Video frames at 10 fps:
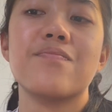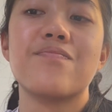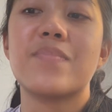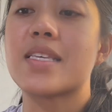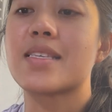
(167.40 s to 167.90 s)

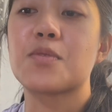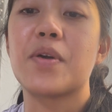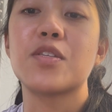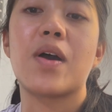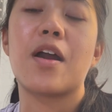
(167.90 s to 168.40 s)
this
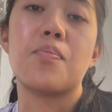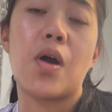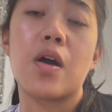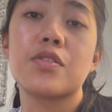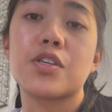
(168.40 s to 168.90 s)
explains why our
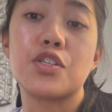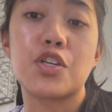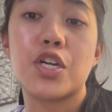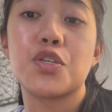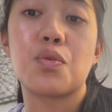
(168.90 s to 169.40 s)
bottle is going to
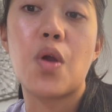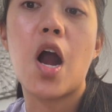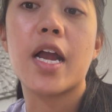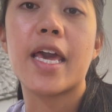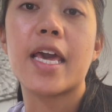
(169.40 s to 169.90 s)
turn into a
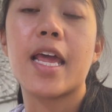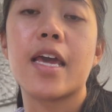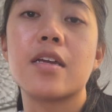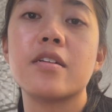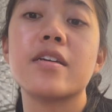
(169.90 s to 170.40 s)
rocket
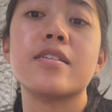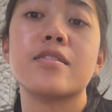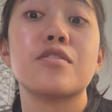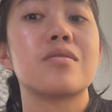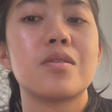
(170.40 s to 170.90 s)
and
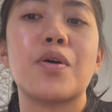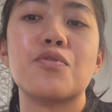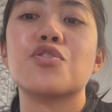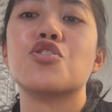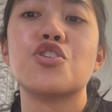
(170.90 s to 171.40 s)
is
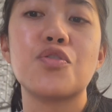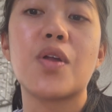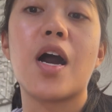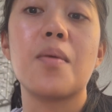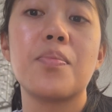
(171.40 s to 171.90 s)
supposed to shoot
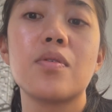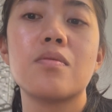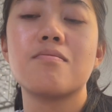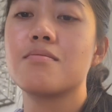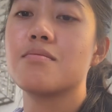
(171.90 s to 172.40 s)
up
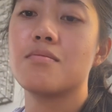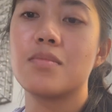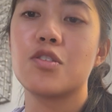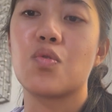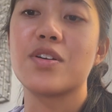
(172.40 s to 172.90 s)

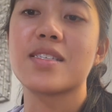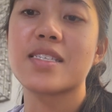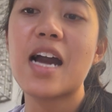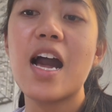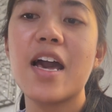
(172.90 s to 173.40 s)
towards the
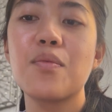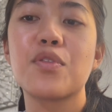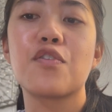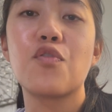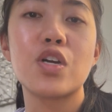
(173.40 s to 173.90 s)
sky with
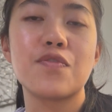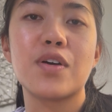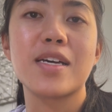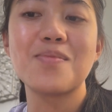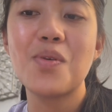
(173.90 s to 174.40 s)
a forceful
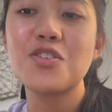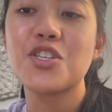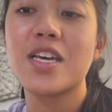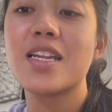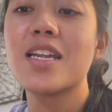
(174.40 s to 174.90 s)

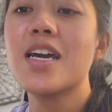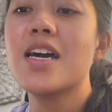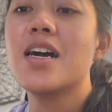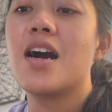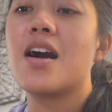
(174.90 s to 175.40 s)
expulsion,
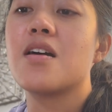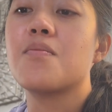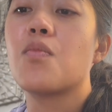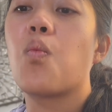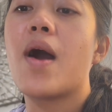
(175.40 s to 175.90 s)

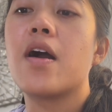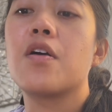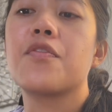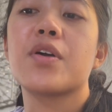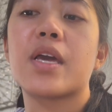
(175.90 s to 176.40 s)

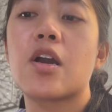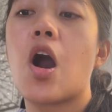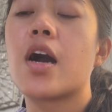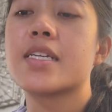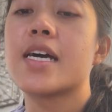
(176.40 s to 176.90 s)
while the
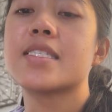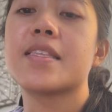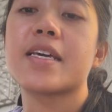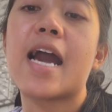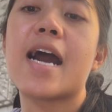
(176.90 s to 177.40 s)
contents
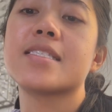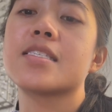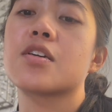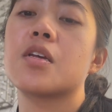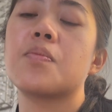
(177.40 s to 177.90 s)
and the gas
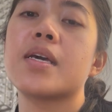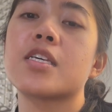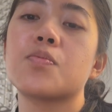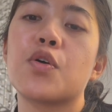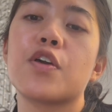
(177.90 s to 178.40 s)
is going to be
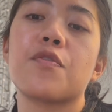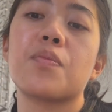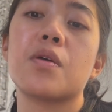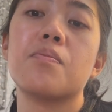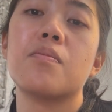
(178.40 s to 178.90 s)
exploding from
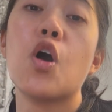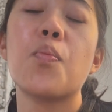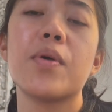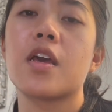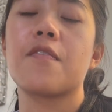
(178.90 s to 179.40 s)
the
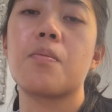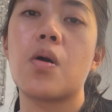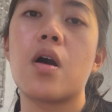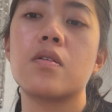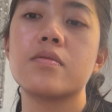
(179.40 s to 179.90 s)
opening of the
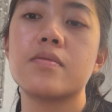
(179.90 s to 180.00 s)
bottle